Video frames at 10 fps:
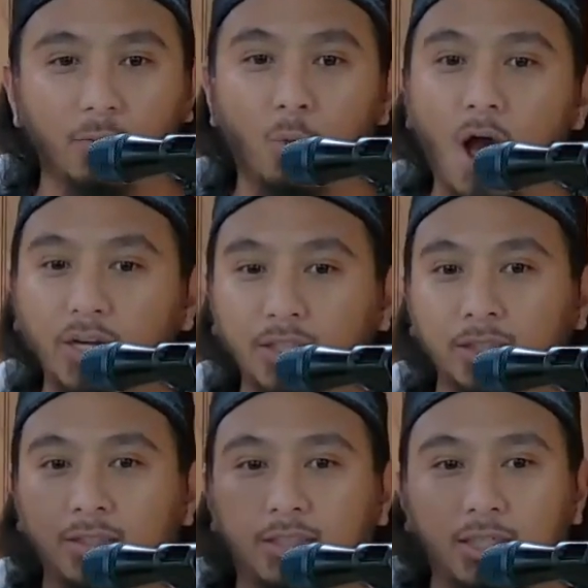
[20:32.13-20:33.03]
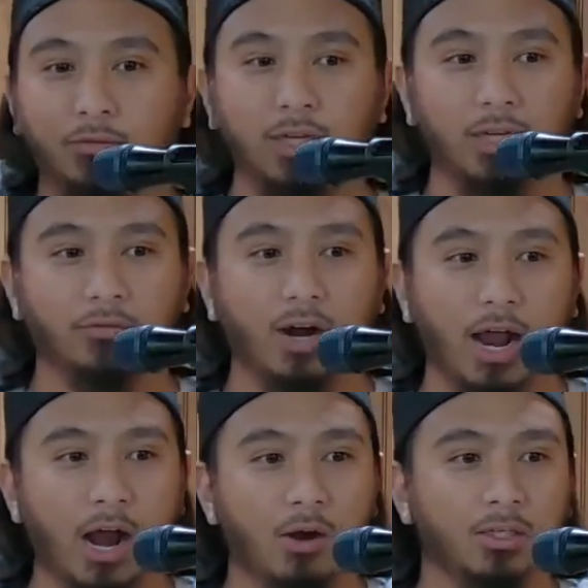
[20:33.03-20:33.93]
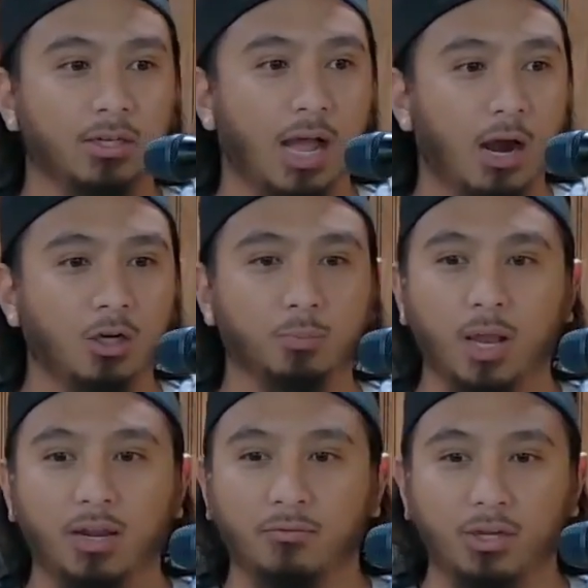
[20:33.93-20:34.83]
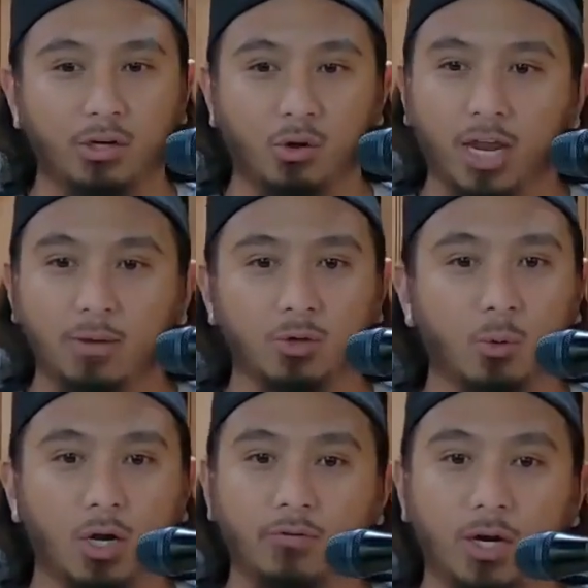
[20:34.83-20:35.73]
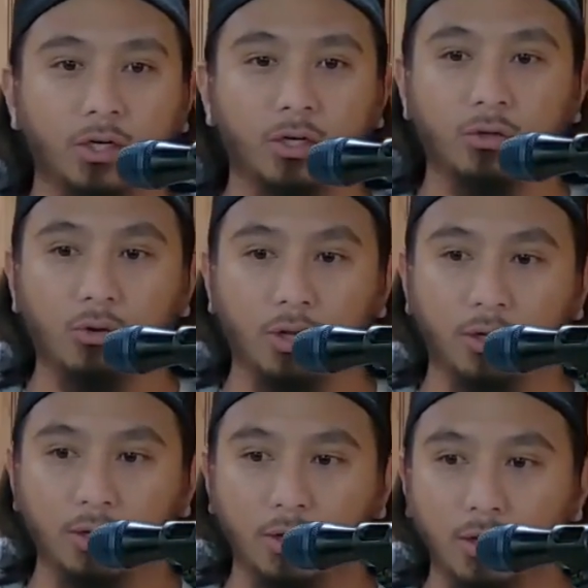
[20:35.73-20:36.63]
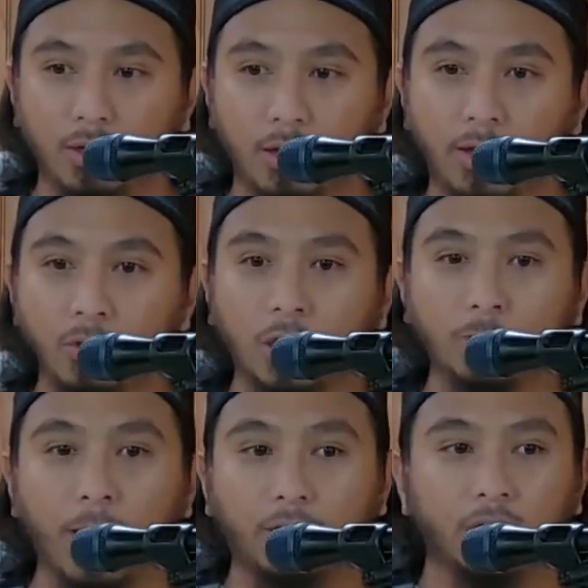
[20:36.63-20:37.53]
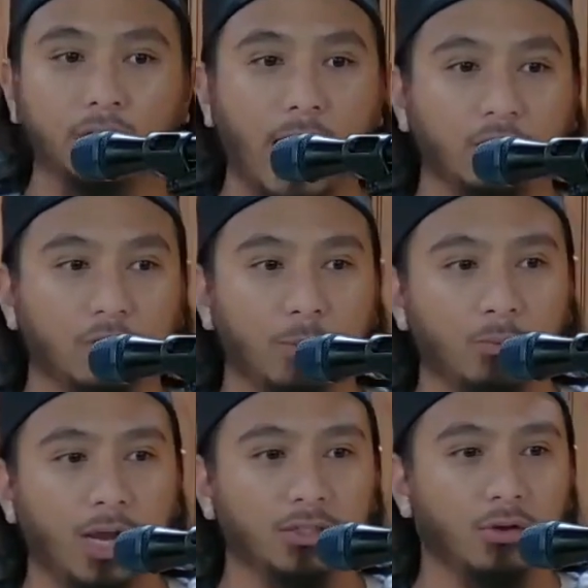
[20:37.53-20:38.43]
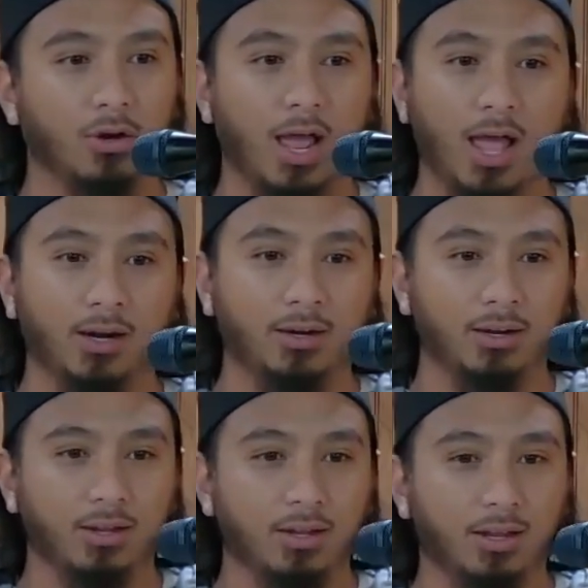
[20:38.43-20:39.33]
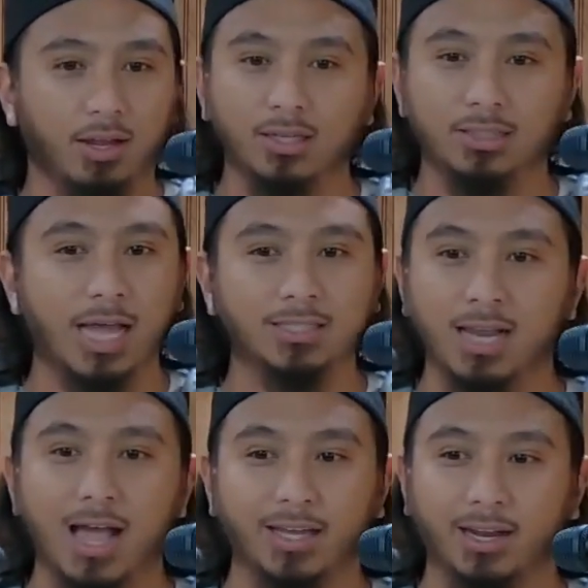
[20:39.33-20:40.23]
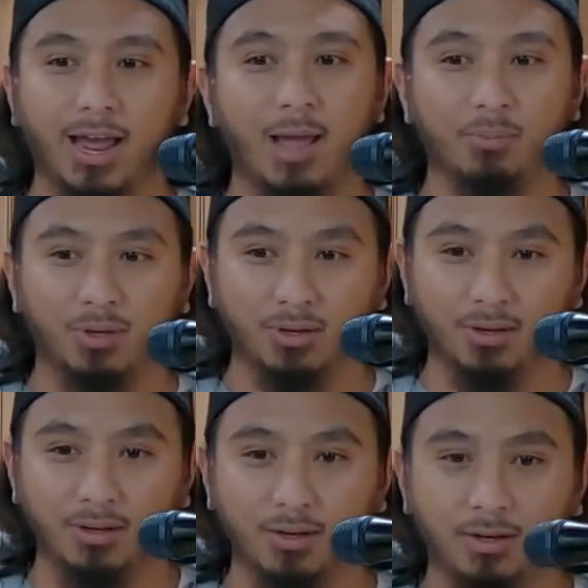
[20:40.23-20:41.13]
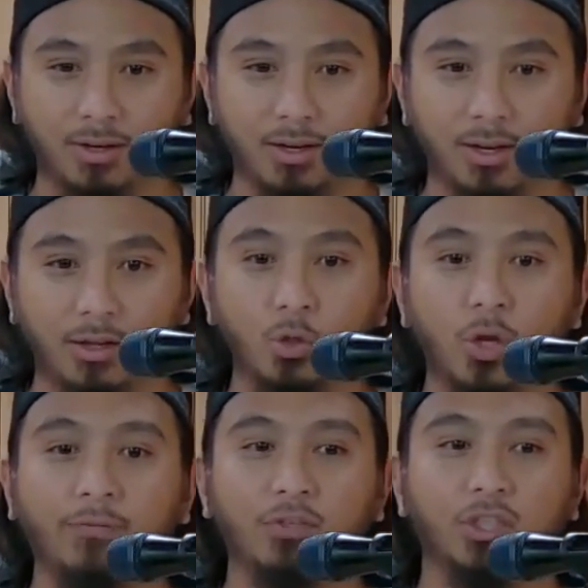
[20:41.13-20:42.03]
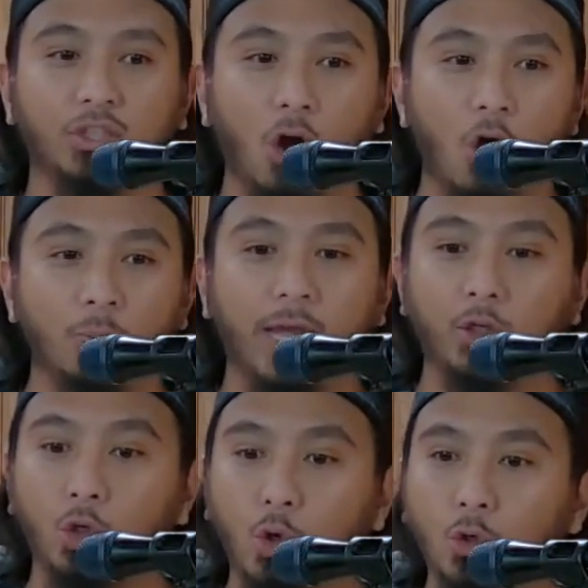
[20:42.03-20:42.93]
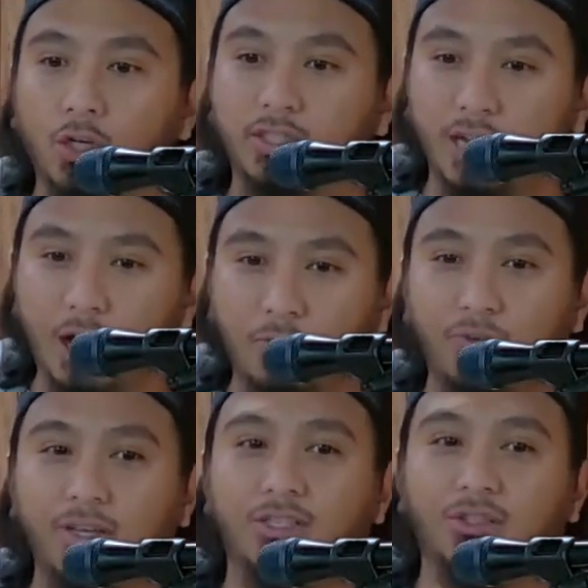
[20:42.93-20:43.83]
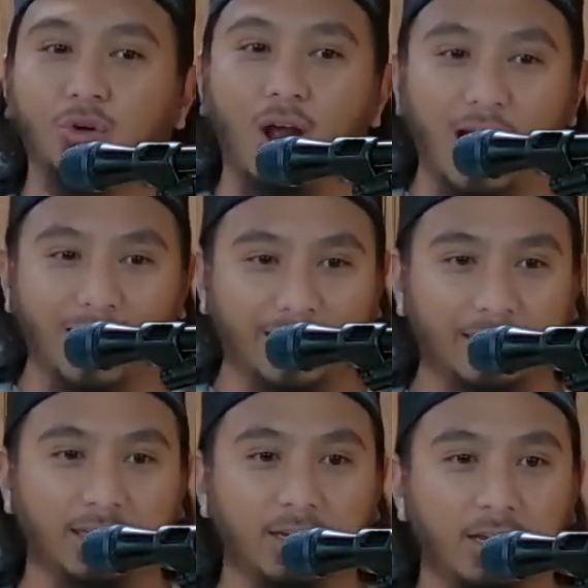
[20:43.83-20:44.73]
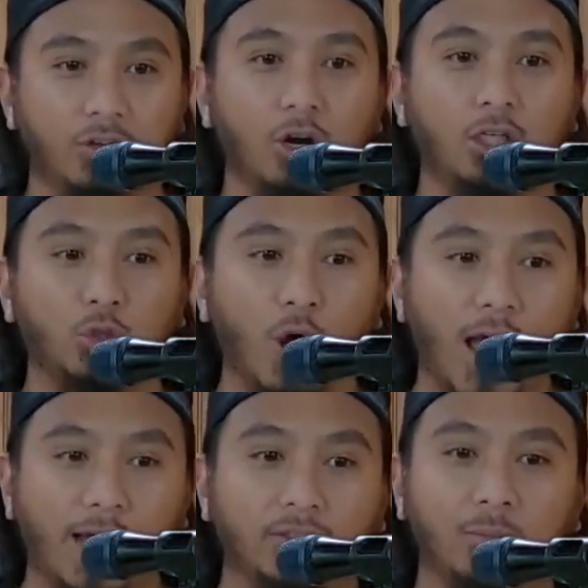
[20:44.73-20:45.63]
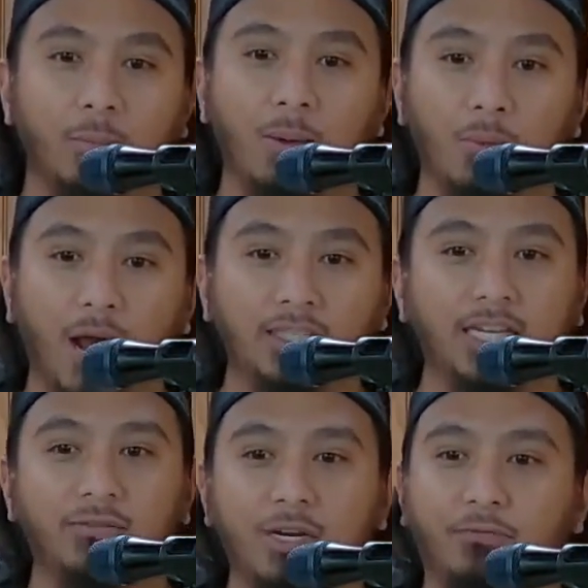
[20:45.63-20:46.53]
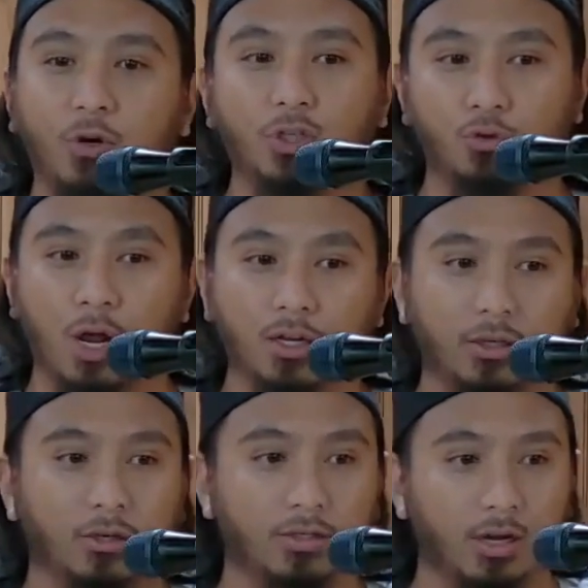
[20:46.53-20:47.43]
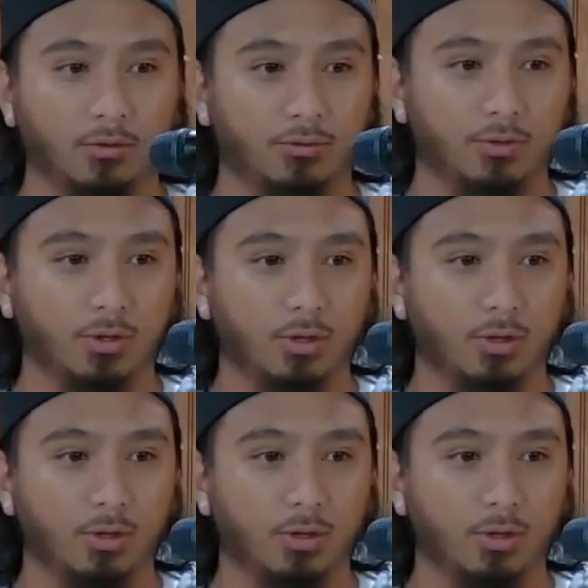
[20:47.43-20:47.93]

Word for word: watching T V for hours and hours, playing video games or whatever you're doing, and you expect your child to memorize the Quran, that's not going to happen. You have to show them that you yourself is trying. You're trying to memorize, even if you're struggling yourself.